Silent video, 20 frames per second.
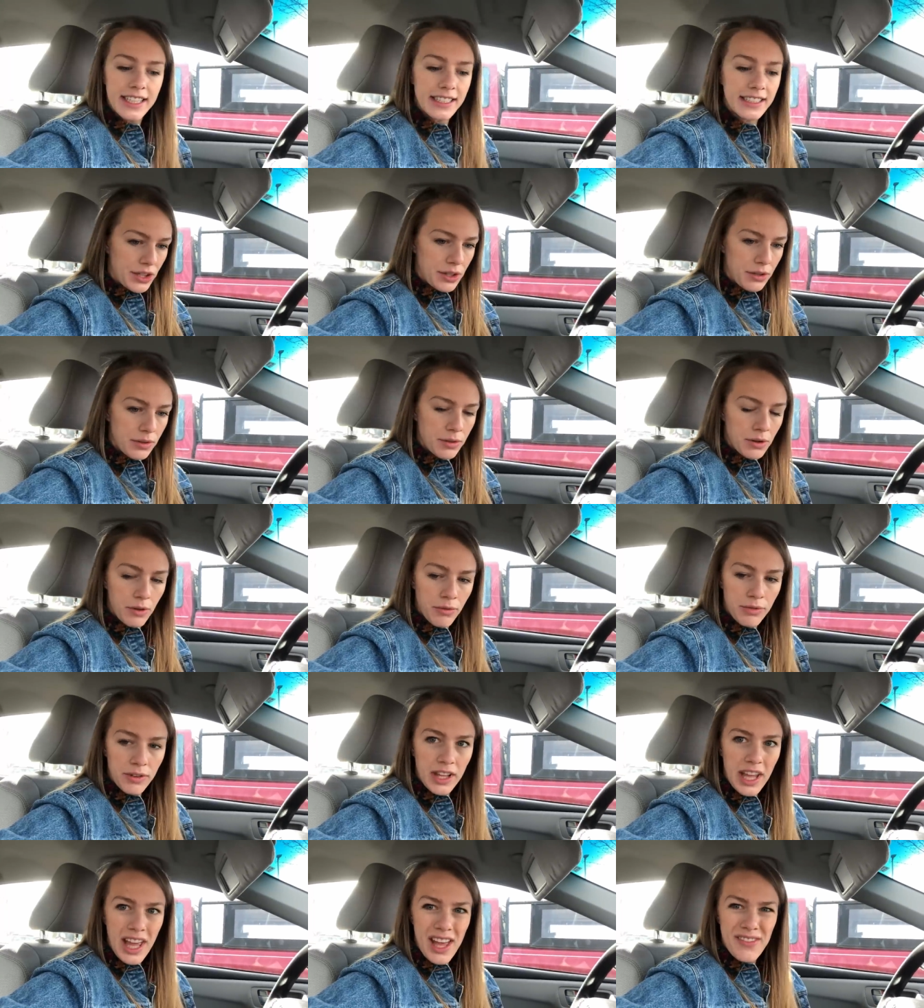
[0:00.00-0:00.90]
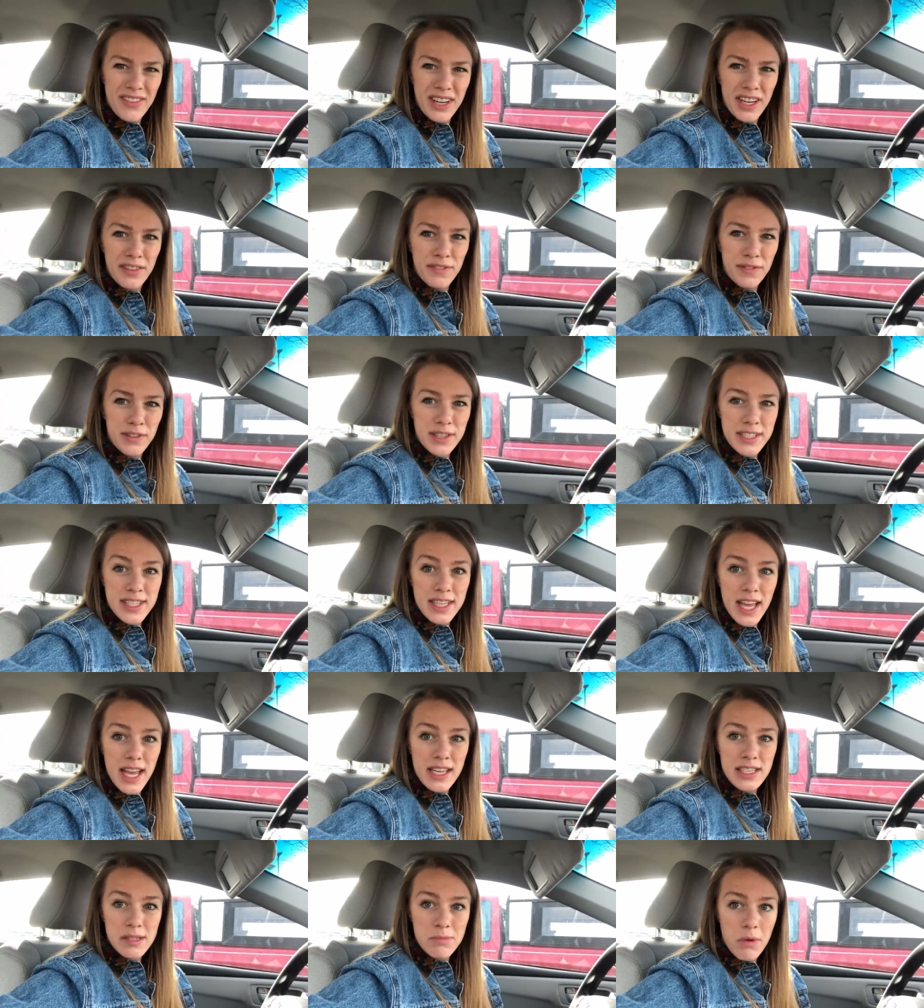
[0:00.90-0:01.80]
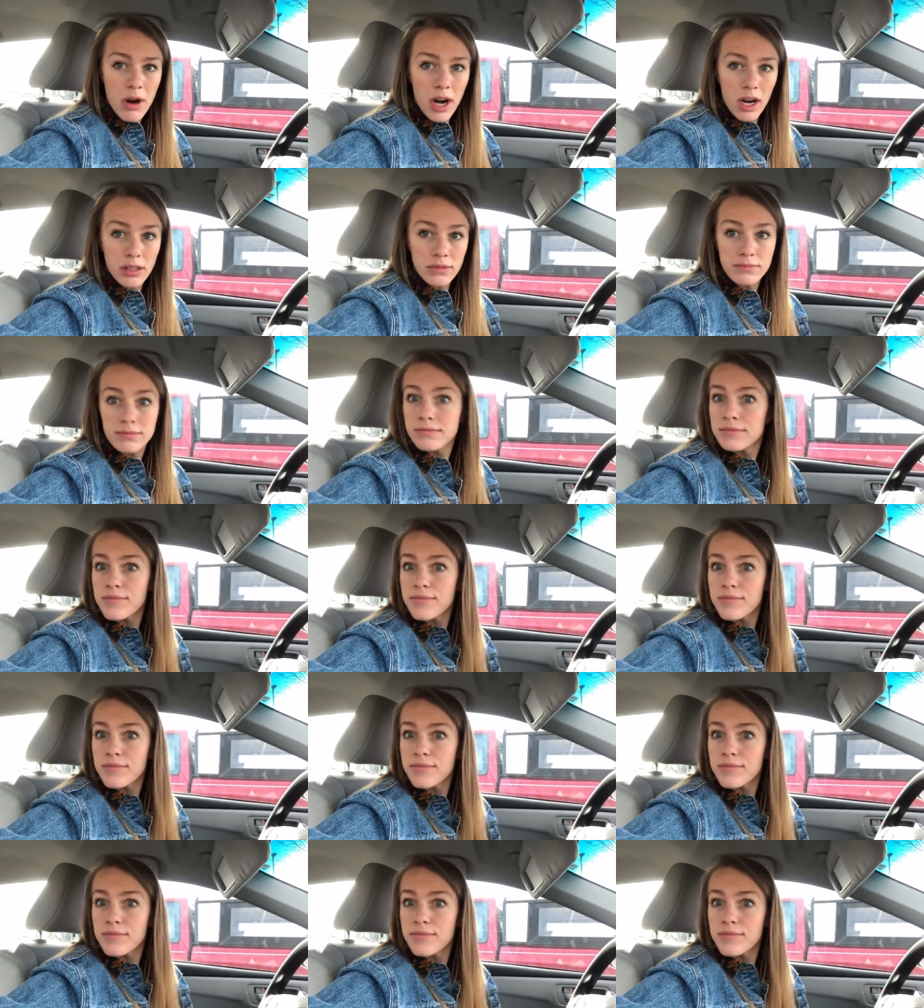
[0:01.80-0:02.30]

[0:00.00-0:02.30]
and you know, hopefully have enough for today and tomorrow.